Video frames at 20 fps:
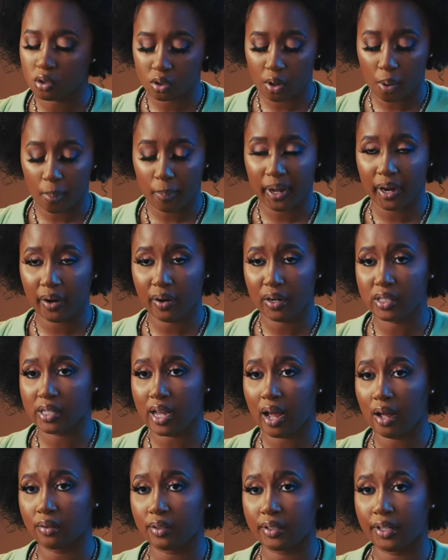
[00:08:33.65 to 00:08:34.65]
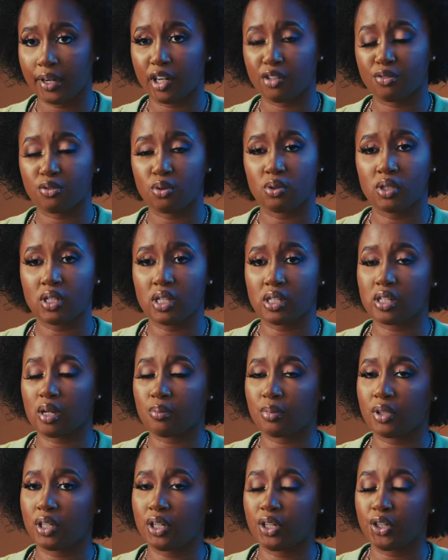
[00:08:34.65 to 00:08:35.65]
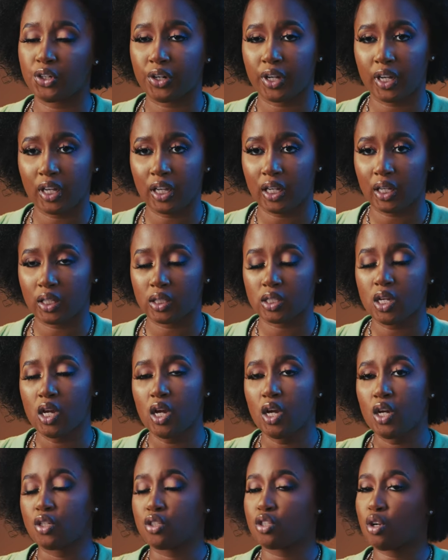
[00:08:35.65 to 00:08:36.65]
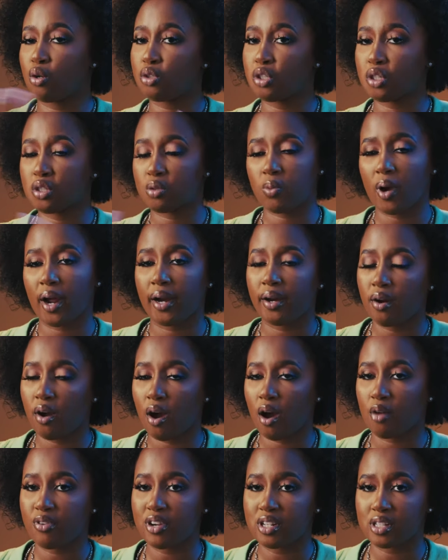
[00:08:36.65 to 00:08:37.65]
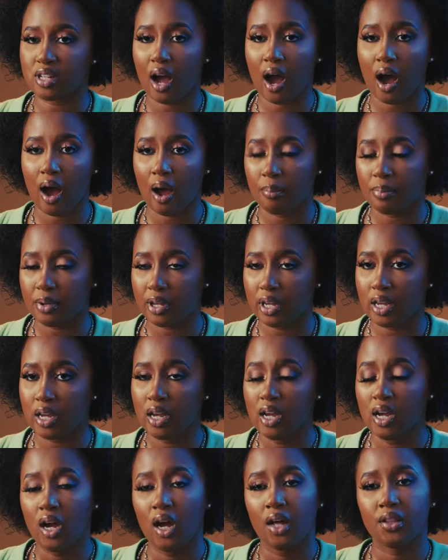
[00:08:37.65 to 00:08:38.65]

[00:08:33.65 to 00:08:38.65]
So parents out there, if you see something in your kids, don't just write it off as a hobby.